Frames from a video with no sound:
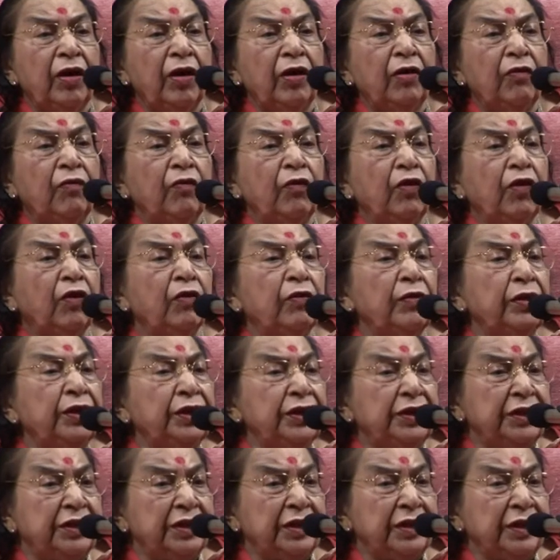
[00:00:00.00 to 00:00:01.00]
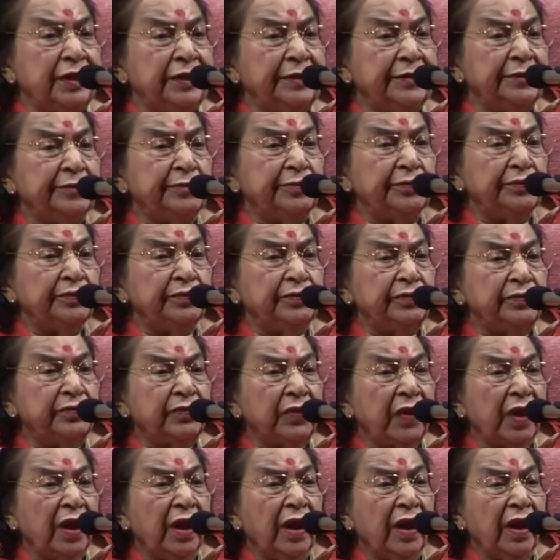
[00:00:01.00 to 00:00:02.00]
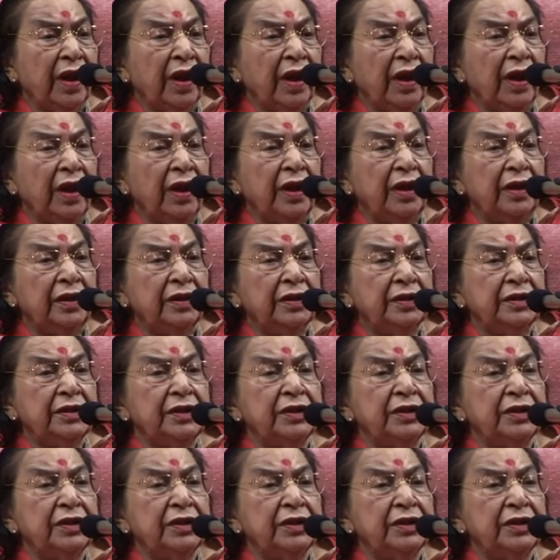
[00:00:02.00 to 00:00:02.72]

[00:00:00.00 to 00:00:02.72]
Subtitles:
for each other. This